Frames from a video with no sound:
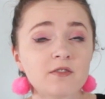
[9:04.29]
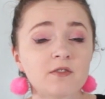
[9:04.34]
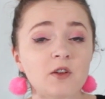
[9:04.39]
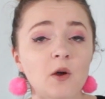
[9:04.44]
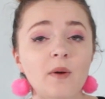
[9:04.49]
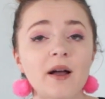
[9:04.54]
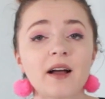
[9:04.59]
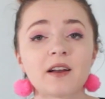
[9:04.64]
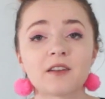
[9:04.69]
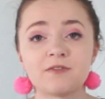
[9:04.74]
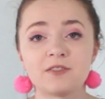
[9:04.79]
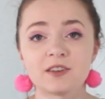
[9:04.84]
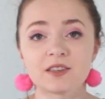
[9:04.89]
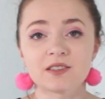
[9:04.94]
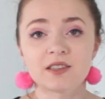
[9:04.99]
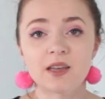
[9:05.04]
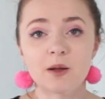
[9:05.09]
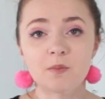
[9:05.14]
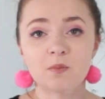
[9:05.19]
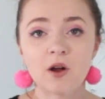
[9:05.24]
of know how to fix
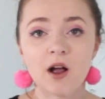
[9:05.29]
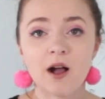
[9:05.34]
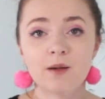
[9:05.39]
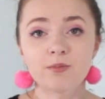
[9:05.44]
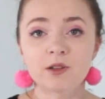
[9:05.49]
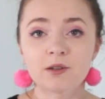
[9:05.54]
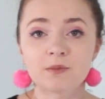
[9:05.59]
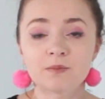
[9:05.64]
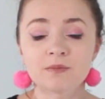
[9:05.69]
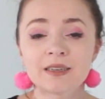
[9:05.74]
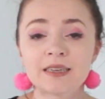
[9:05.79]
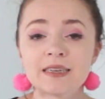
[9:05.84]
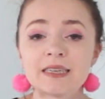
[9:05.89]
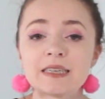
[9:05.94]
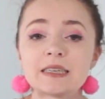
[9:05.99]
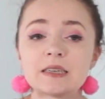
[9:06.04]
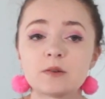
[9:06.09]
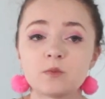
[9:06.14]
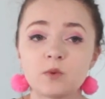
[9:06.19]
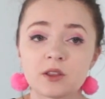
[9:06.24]
that problem,
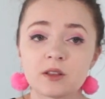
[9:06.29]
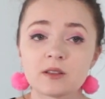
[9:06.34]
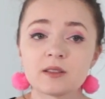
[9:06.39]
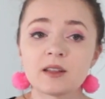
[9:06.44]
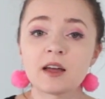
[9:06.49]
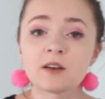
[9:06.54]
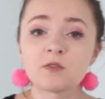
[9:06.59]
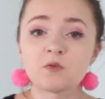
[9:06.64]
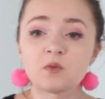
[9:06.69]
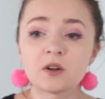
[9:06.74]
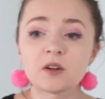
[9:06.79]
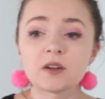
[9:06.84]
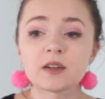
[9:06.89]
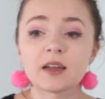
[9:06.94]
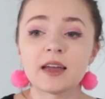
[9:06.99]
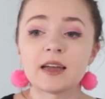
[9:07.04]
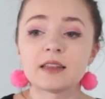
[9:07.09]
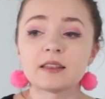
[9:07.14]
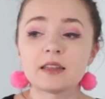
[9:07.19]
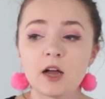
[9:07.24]
with a lot of work
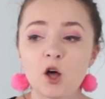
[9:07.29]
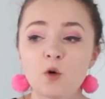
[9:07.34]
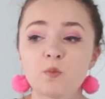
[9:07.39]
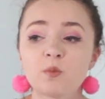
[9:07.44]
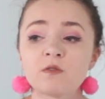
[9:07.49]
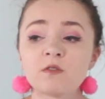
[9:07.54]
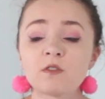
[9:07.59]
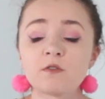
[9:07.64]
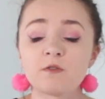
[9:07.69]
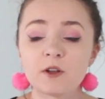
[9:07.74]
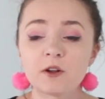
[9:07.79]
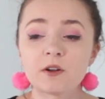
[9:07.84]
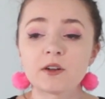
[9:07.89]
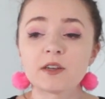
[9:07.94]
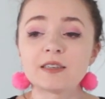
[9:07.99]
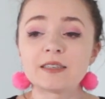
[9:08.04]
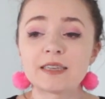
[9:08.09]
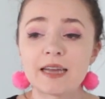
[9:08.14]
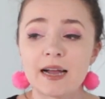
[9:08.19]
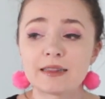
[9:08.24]
and the help of a
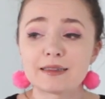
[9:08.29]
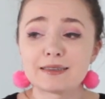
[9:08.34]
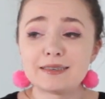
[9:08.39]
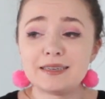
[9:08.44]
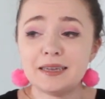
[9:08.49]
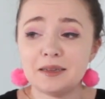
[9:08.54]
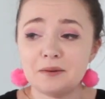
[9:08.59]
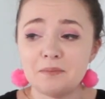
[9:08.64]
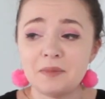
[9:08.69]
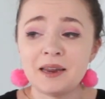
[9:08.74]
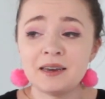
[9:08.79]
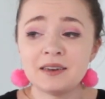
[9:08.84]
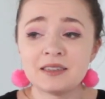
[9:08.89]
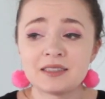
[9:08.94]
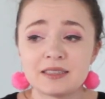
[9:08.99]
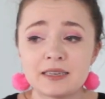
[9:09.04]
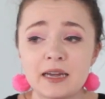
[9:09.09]
very talented maintenance